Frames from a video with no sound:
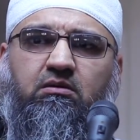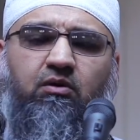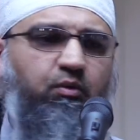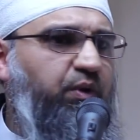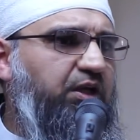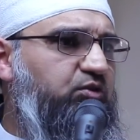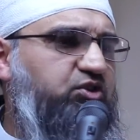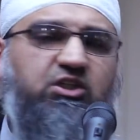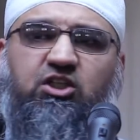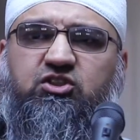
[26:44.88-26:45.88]
We don't
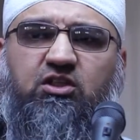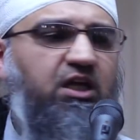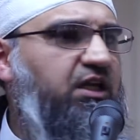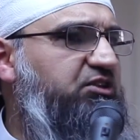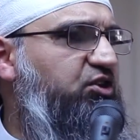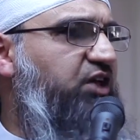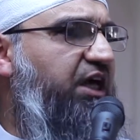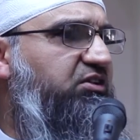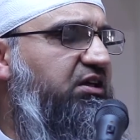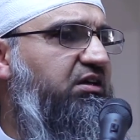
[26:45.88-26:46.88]
see this in our
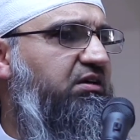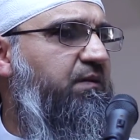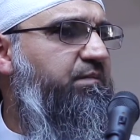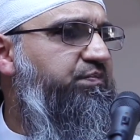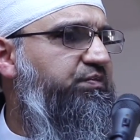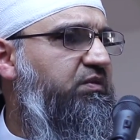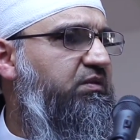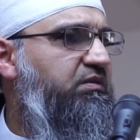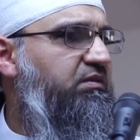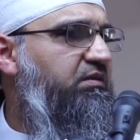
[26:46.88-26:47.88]
society.
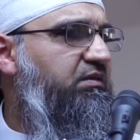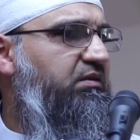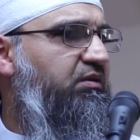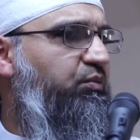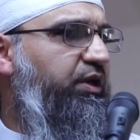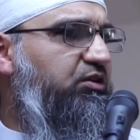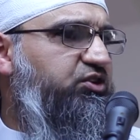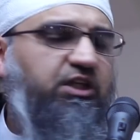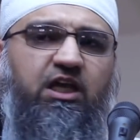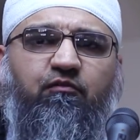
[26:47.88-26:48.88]
We don't
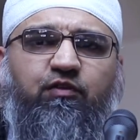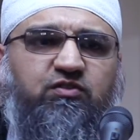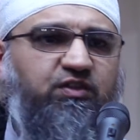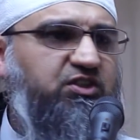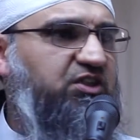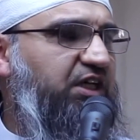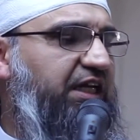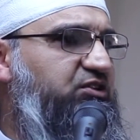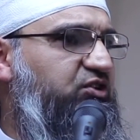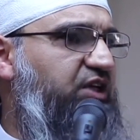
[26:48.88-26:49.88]
see the influence of this inside
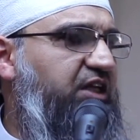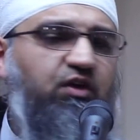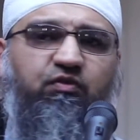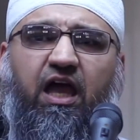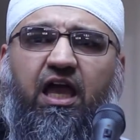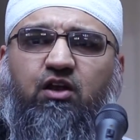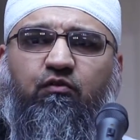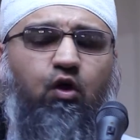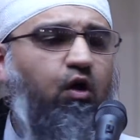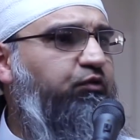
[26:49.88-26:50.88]
our society of khair,
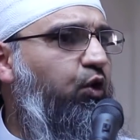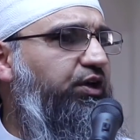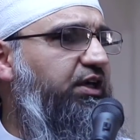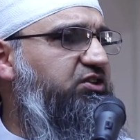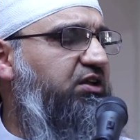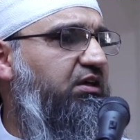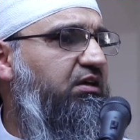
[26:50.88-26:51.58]
of goodness,